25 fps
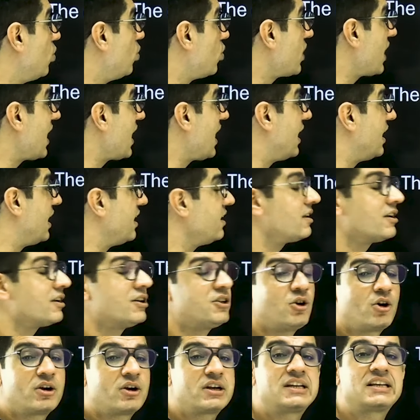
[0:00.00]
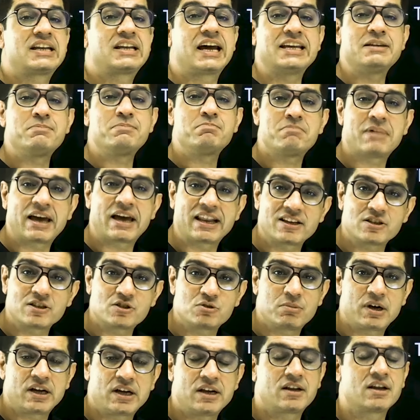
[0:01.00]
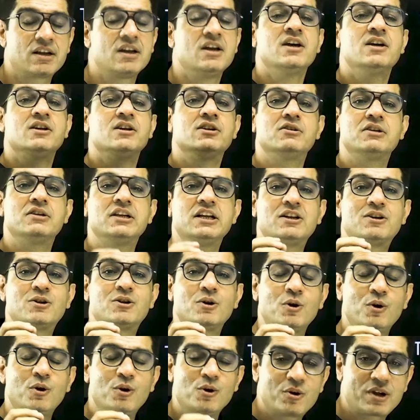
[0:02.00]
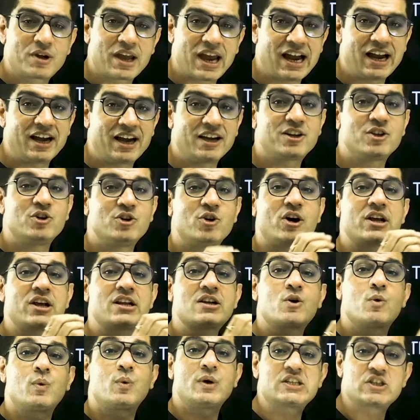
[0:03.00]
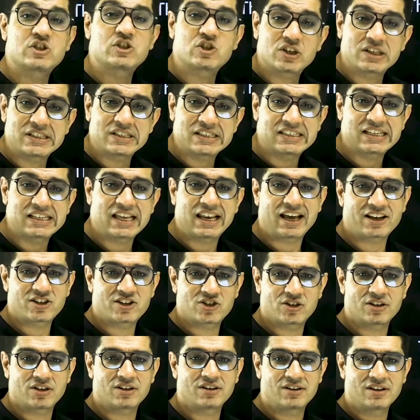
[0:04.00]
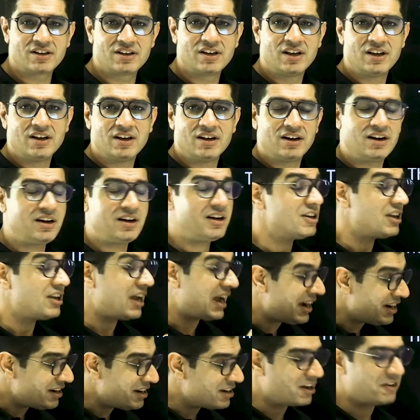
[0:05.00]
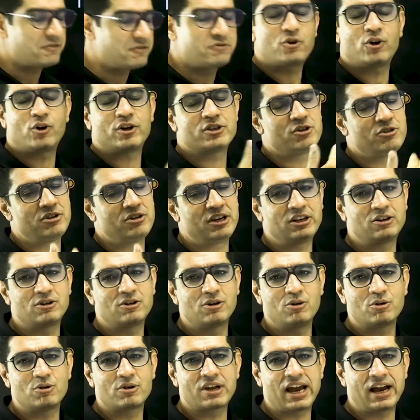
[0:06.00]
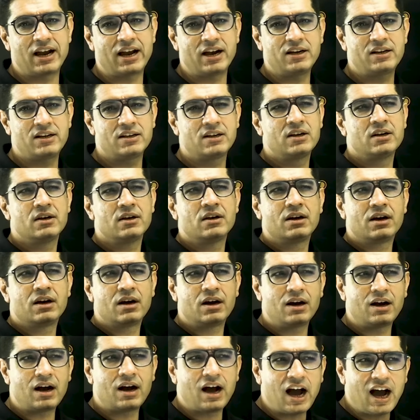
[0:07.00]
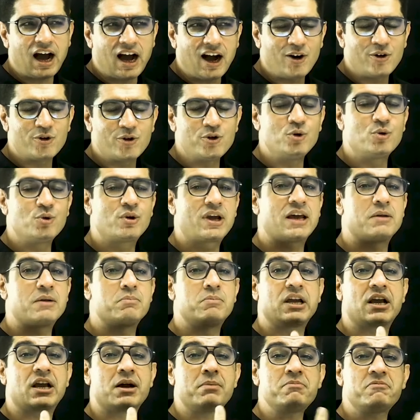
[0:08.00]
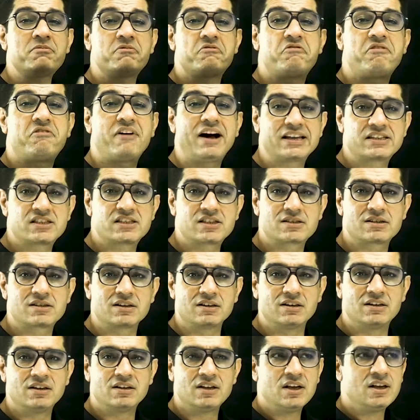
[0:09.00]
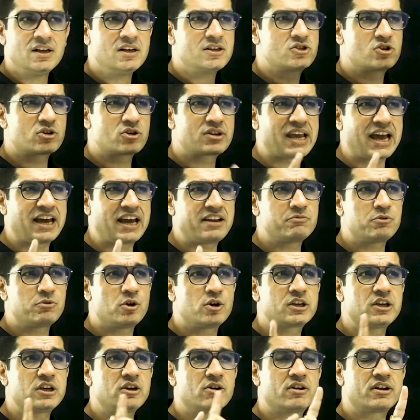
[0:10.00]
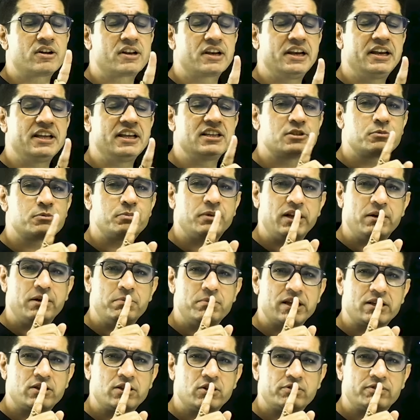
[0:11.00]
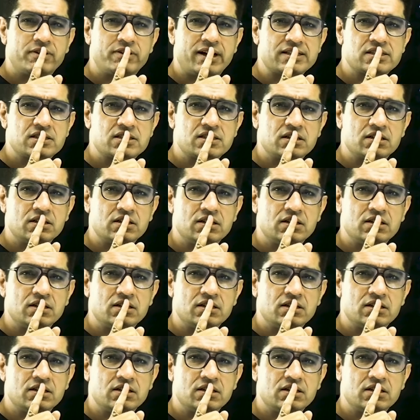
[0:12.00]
at your time management. You need to look at your question selection. And of course, you need to look at how you can become faster. So can working on reading speed make you faster?